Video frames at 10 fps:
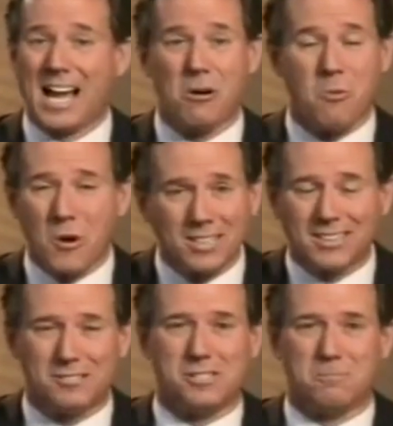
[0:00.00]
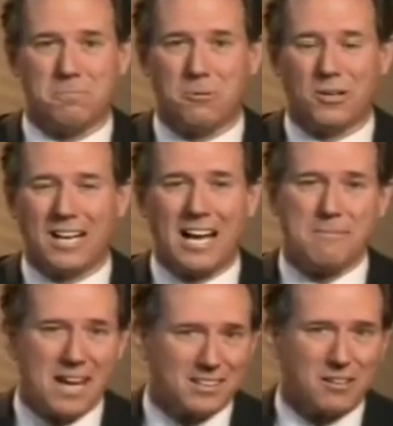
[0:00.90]
I don't want their support.
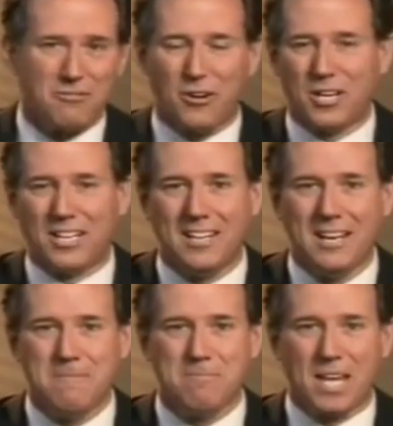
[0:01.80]
I'm out there voting